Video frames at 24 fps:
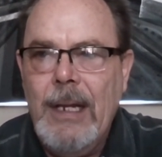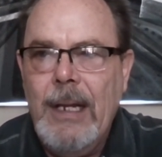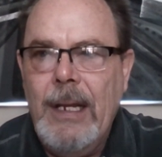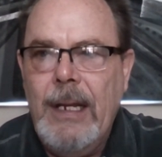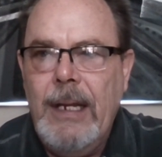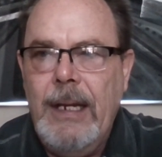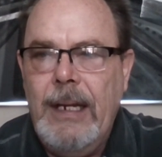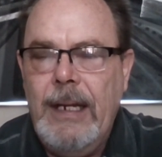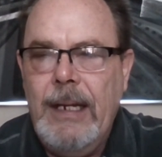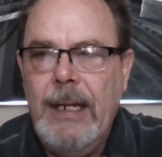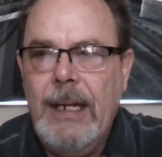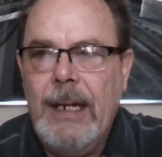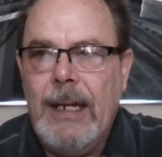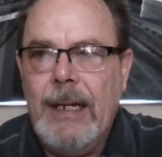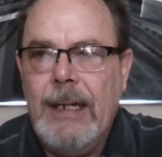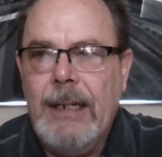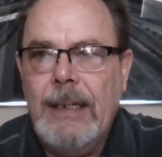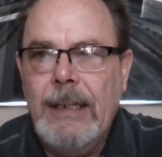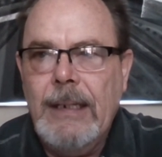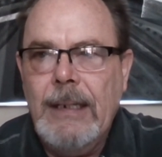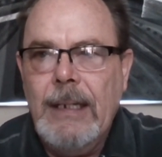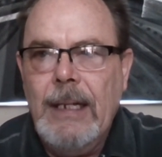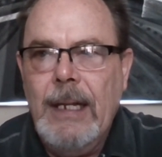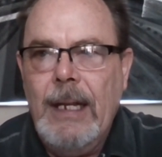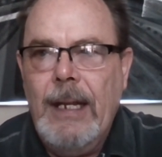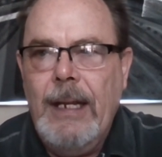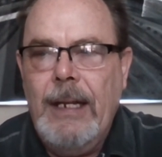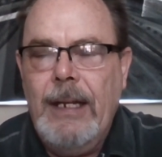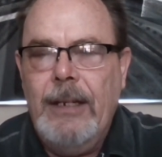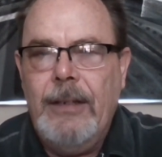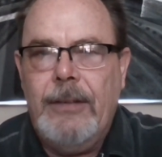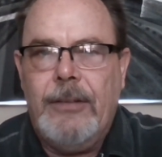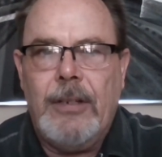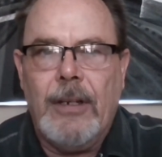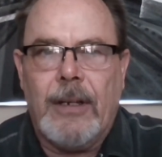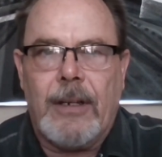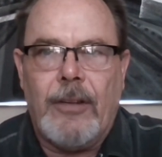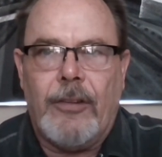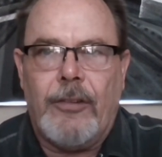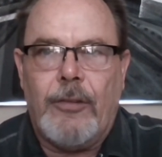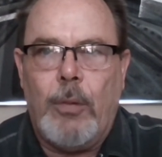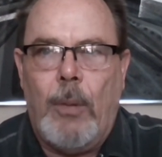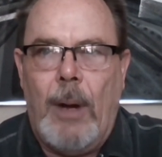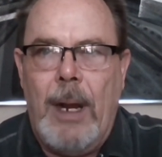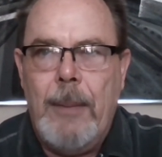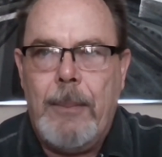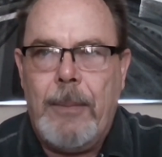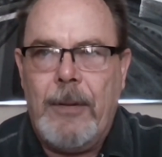He uh, he took a
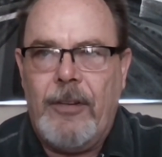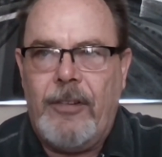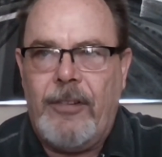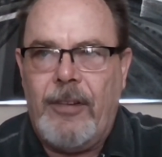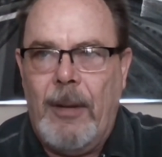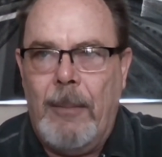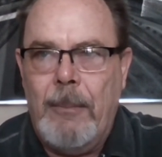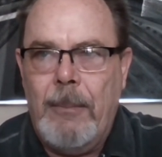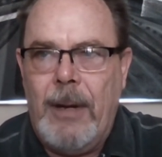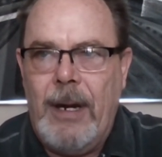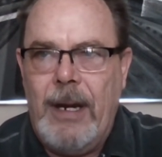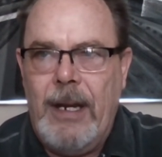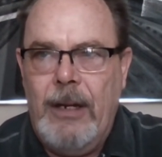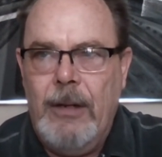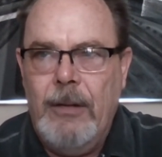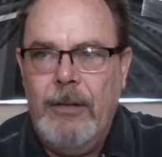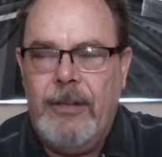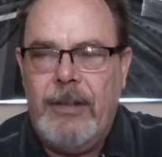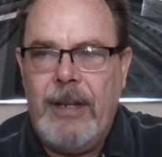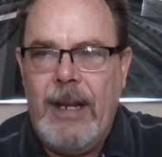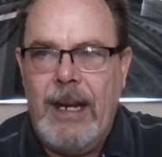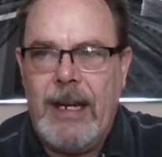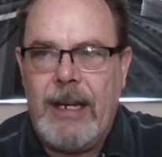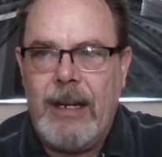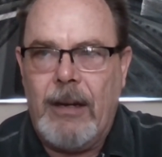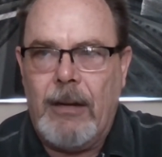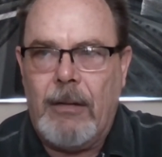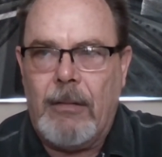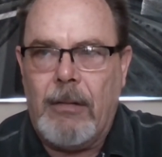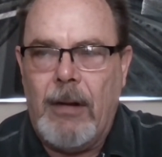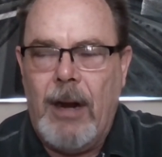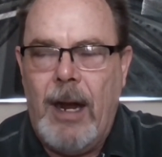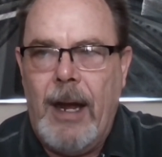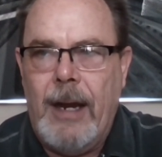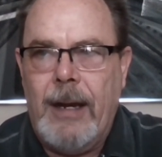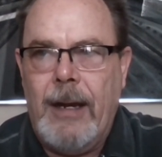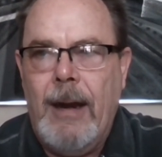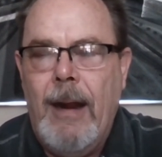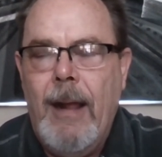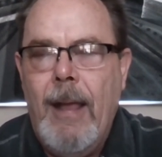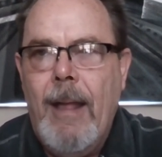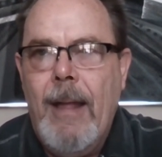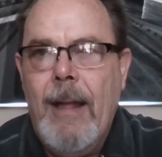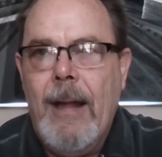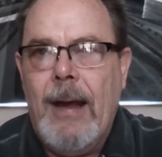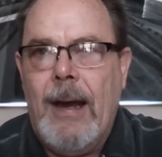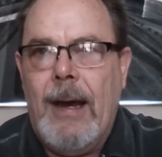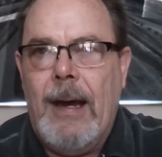swipe at somebody who'd taken a run,
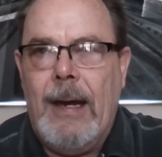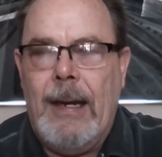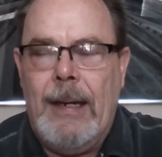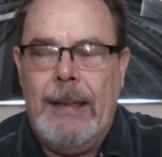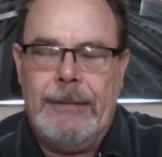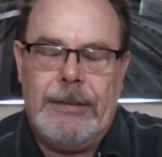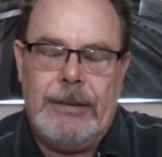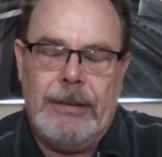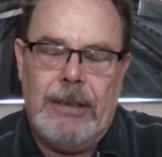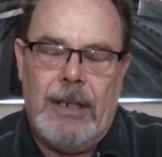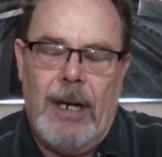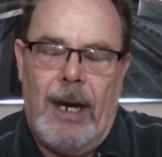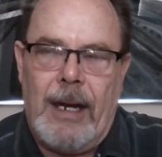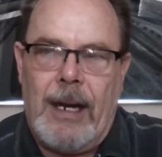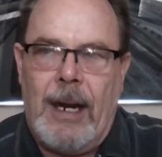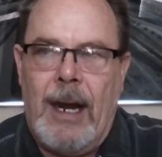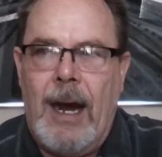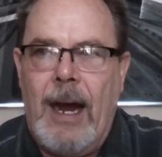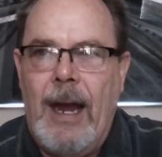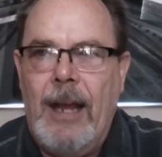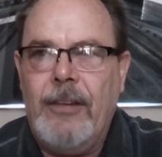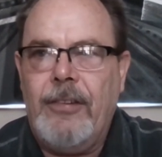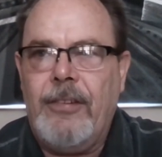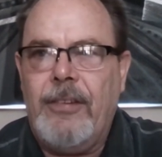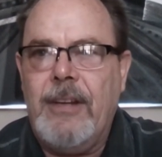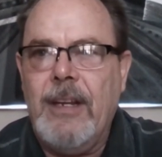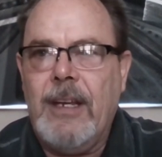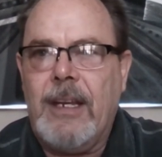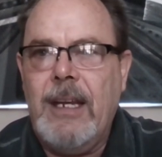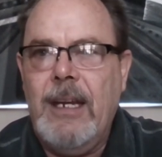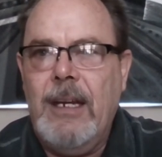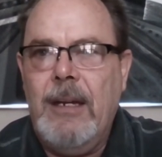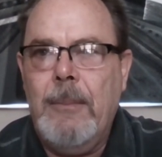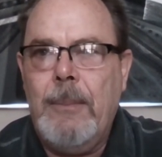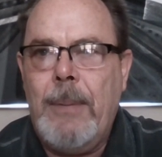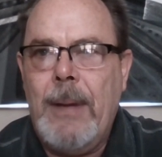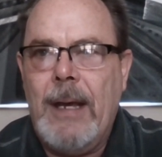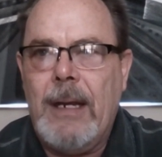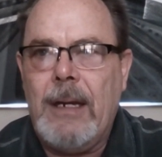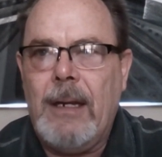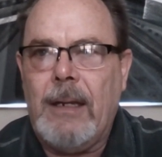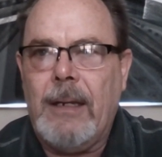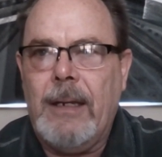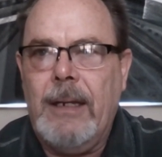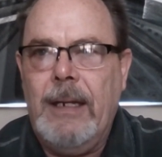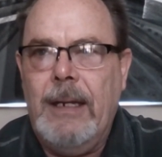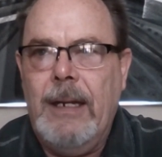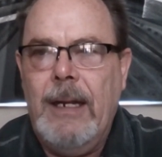uh, got a high sticking
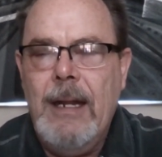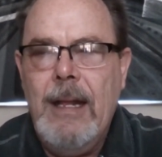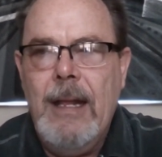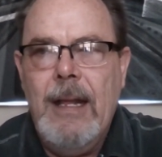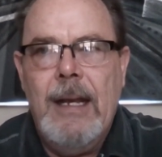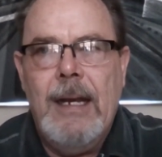penalty.